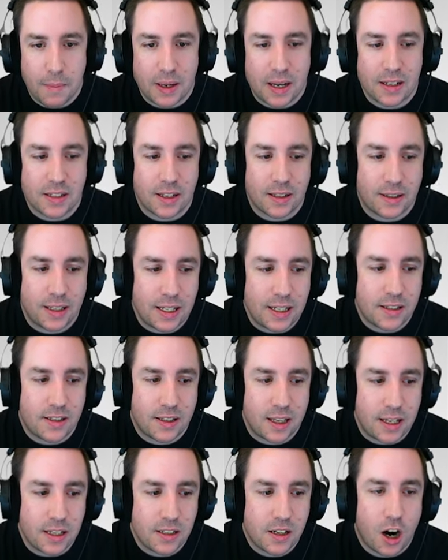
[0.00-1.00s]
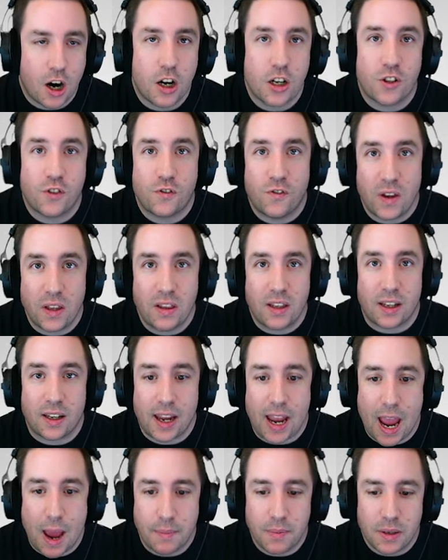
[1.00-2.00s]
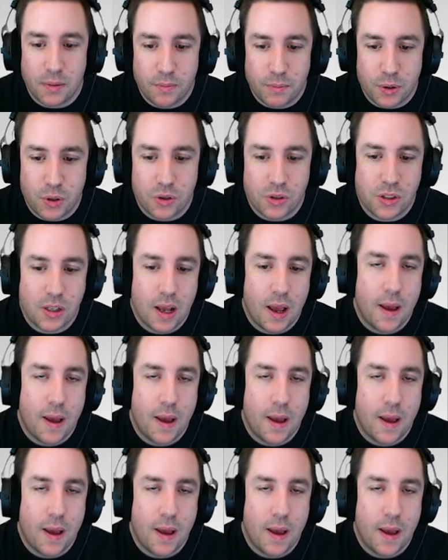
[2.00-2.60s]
because at least these cards fit the captain boost,